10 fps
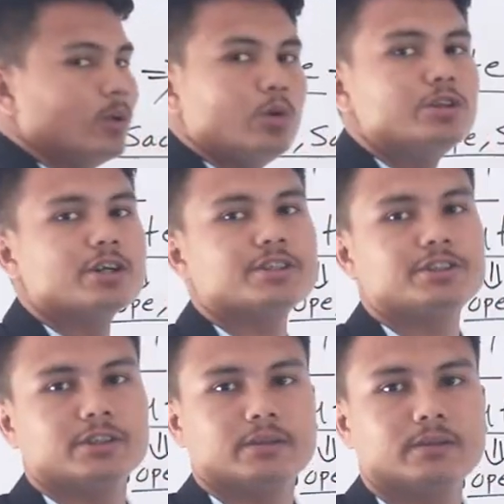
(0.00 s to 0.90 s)
in winter
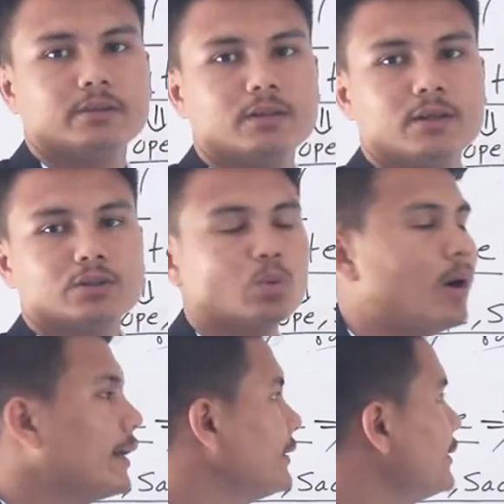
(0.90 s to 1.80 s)
season so
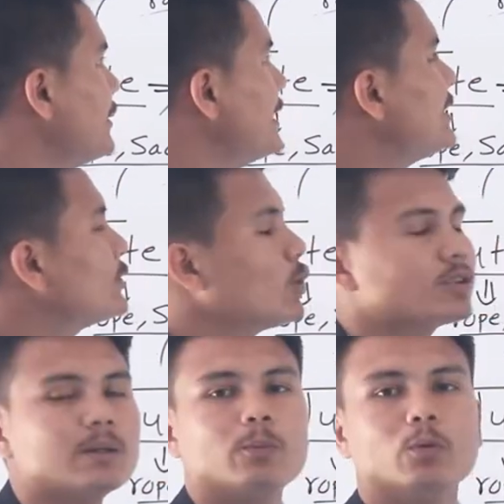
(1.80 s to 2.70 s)
what are the main
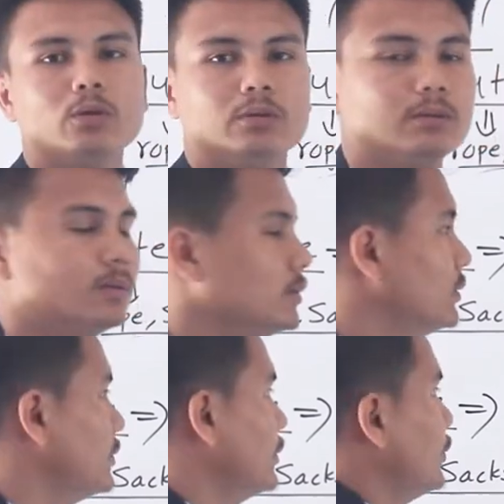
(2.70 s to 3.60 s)
source of wool
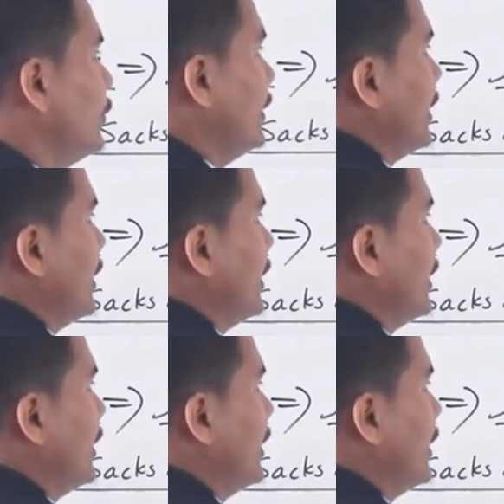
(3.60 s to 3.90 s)
we